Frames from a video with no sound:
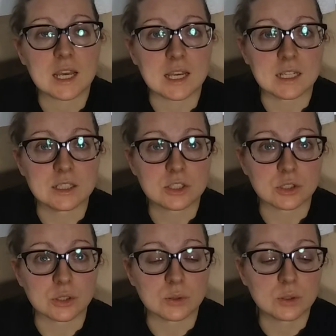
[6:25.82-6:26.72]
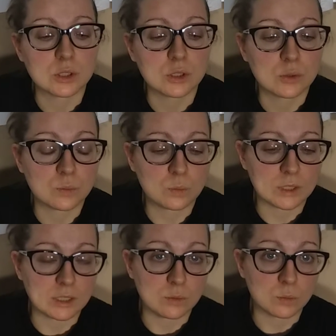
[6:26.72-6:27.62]
And so
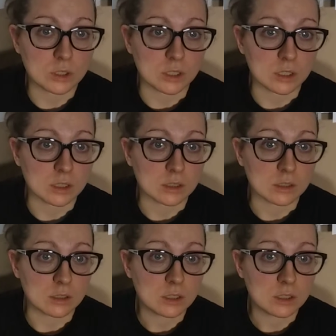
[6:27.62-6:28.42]
when we're